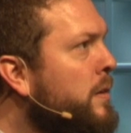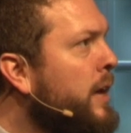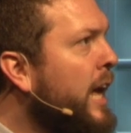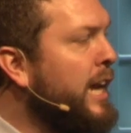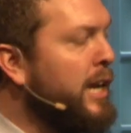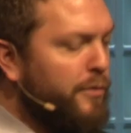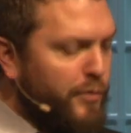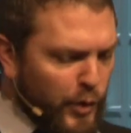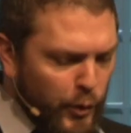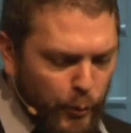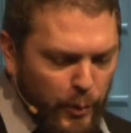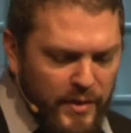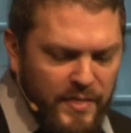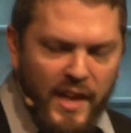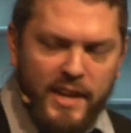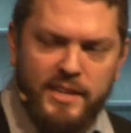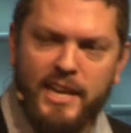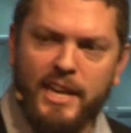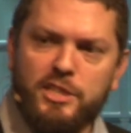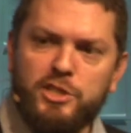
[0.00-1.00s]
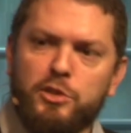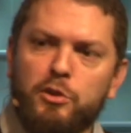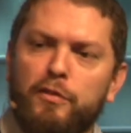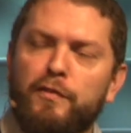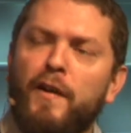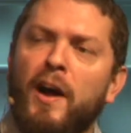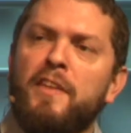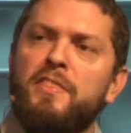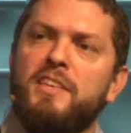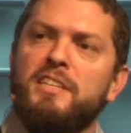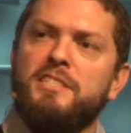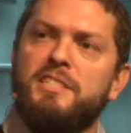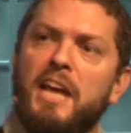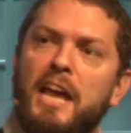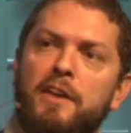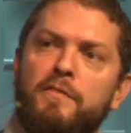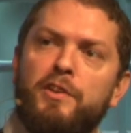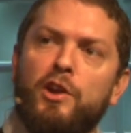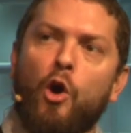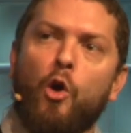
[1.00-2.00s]
And if you read that text, you'll find that
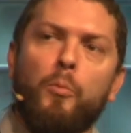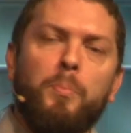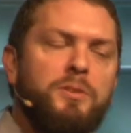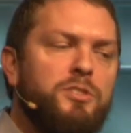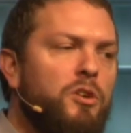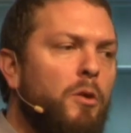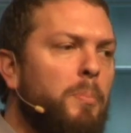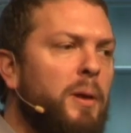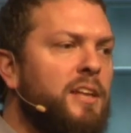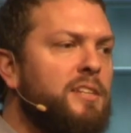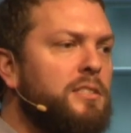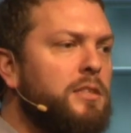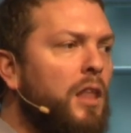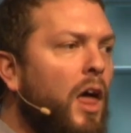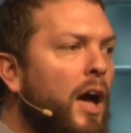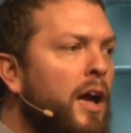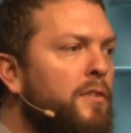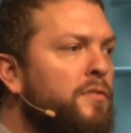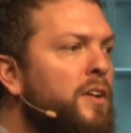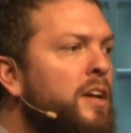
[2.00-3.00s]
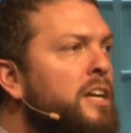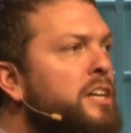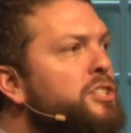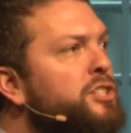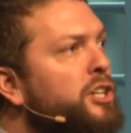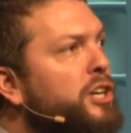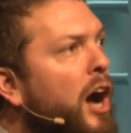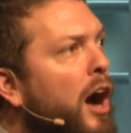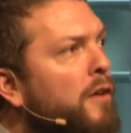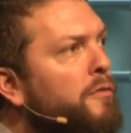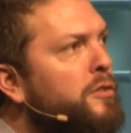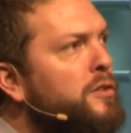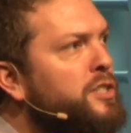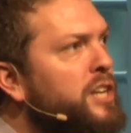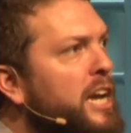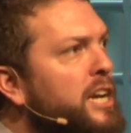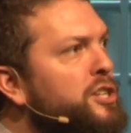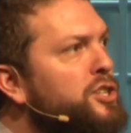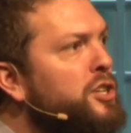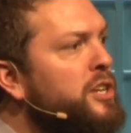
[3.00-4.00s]
David opens up his life to
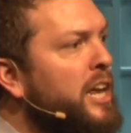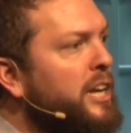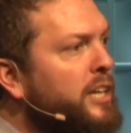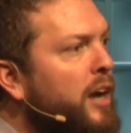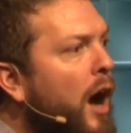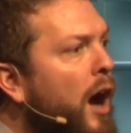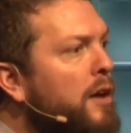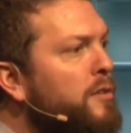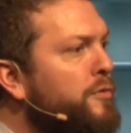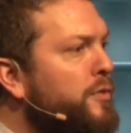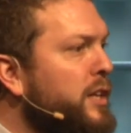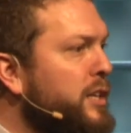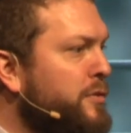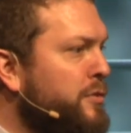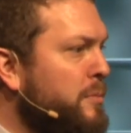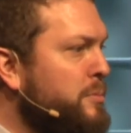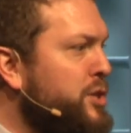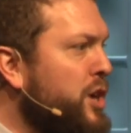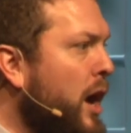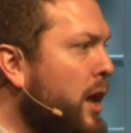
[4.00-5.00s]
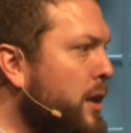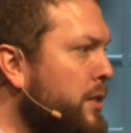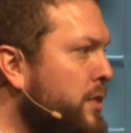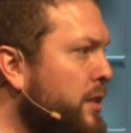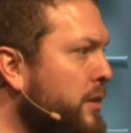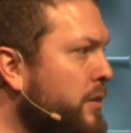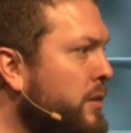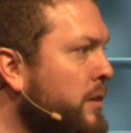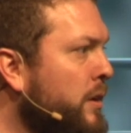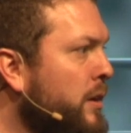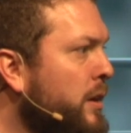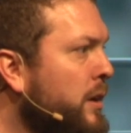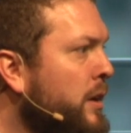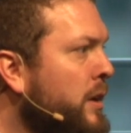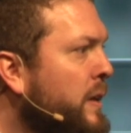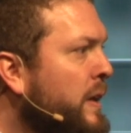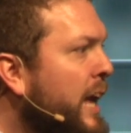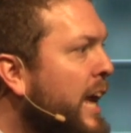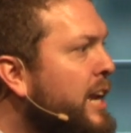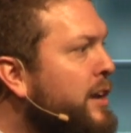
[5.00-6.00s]
confrontation and conflict from Jonathan.
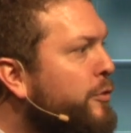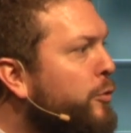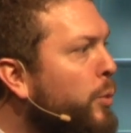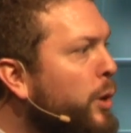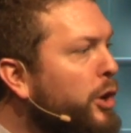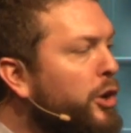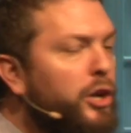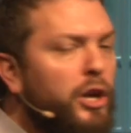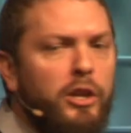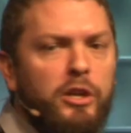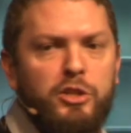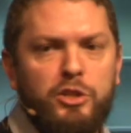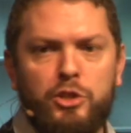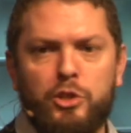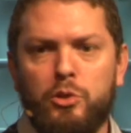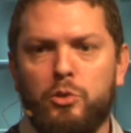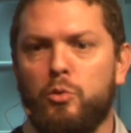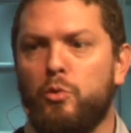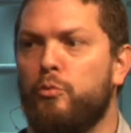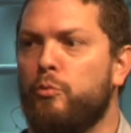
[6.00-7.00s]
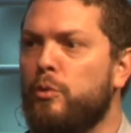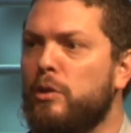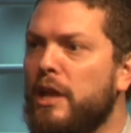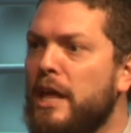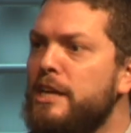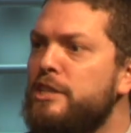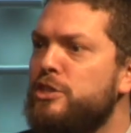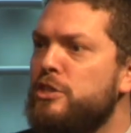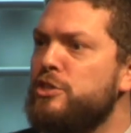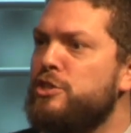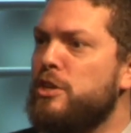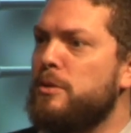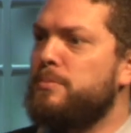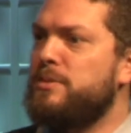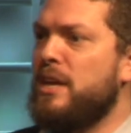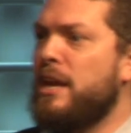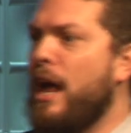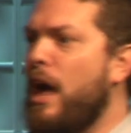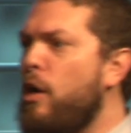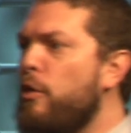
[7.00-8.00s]
And if we're going to do relationships
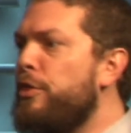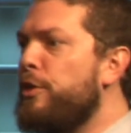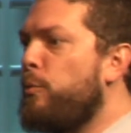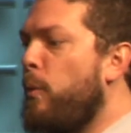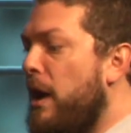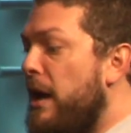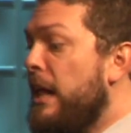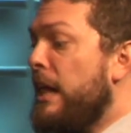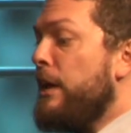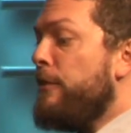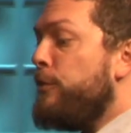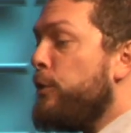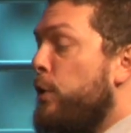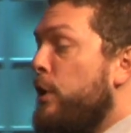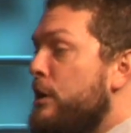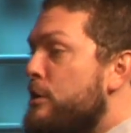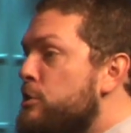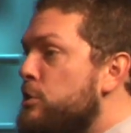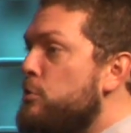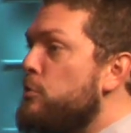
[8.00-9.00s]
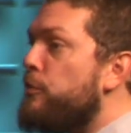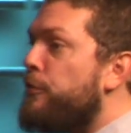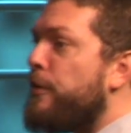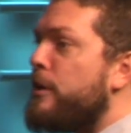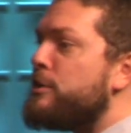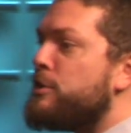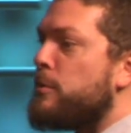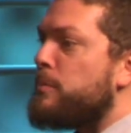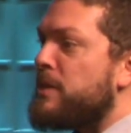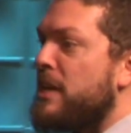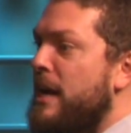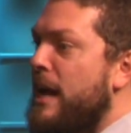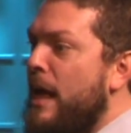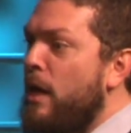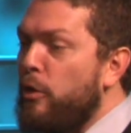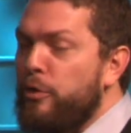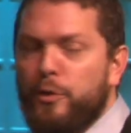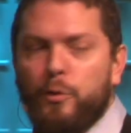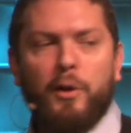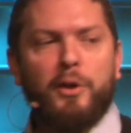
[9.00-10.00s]
in a healthy way, if you're going to do friendships in a
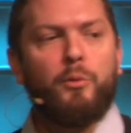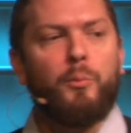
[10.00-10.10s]
healthy way,